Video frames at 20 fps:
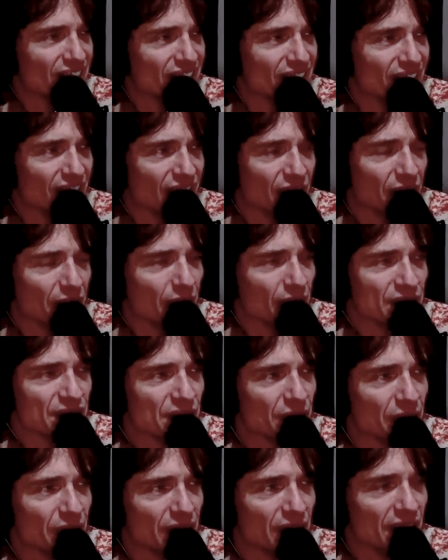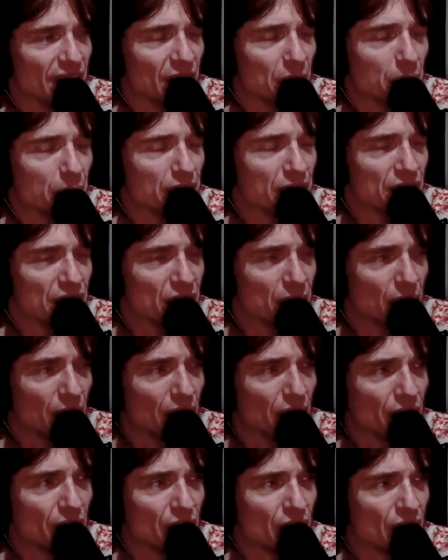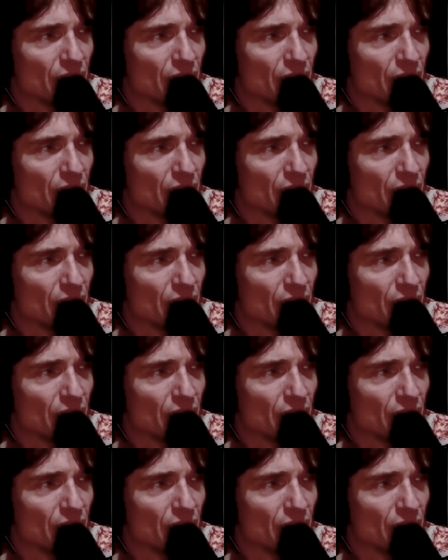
you're going to find something in there that pisses you off.